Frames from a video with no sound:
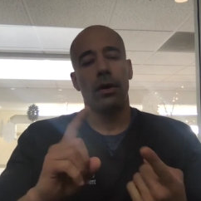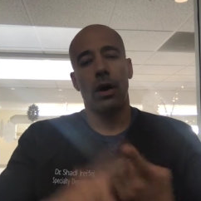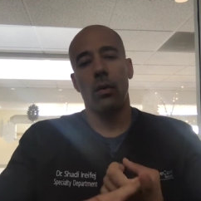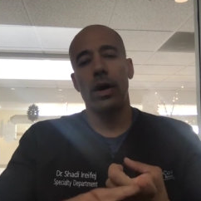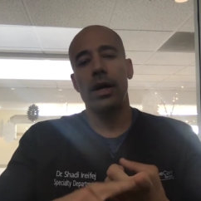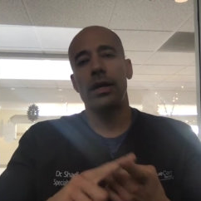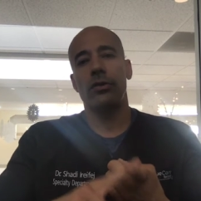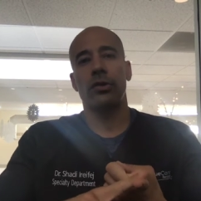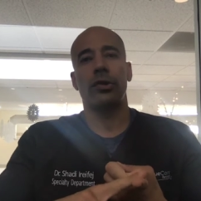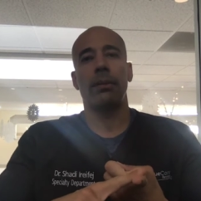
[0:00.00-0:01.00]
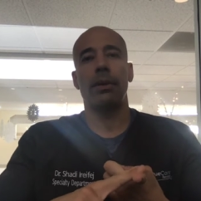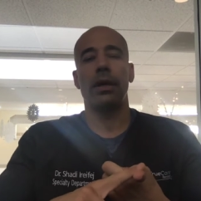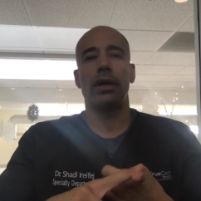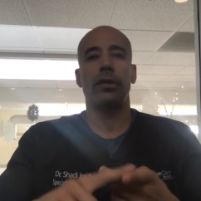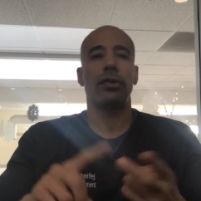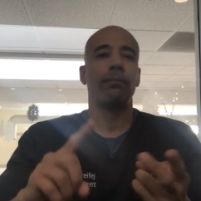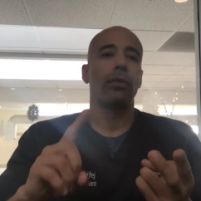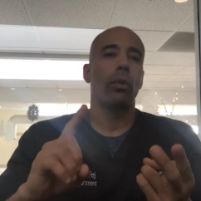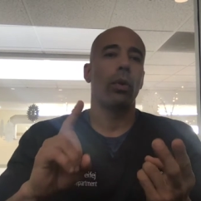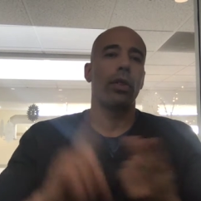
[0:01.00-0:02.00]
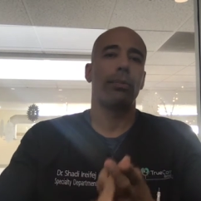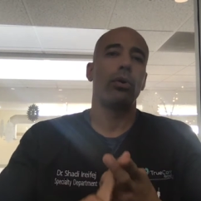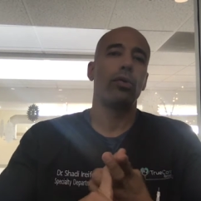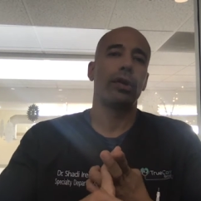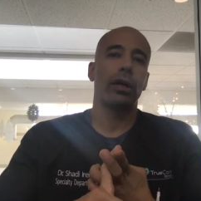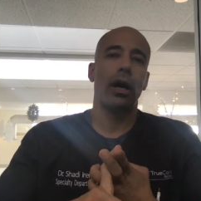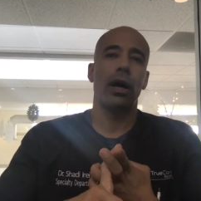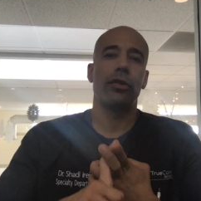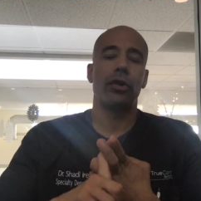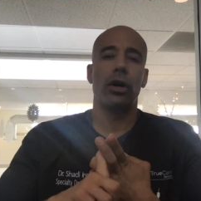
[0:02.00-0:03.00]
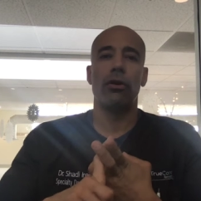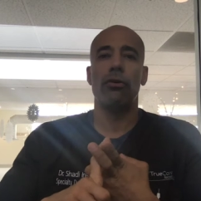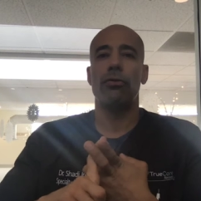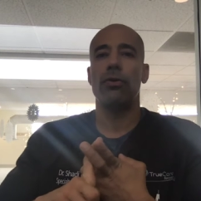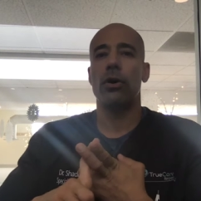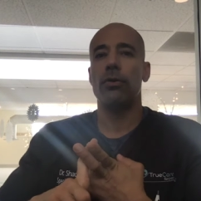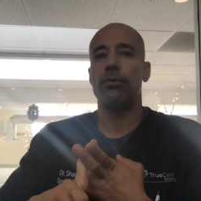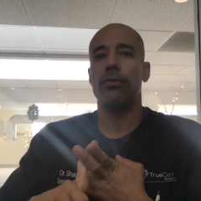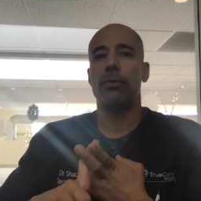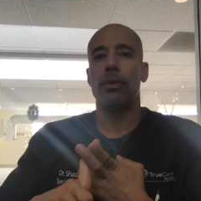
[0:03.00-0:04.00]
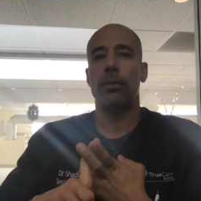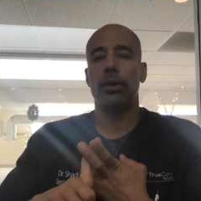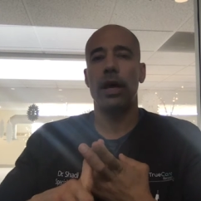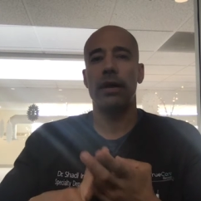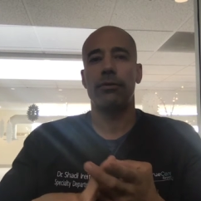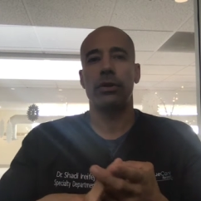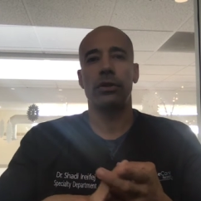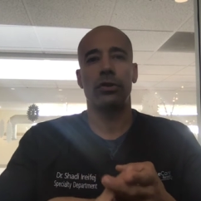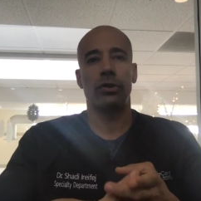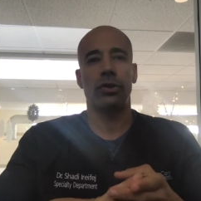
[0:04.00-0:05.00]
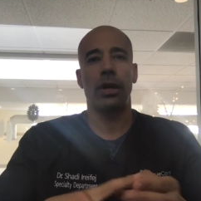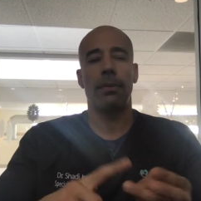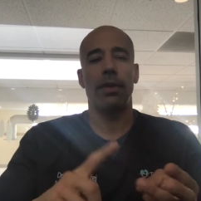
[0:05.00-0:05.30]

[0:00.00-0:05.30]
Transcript: what an internship is, what are the pros and cons of applying for an internship,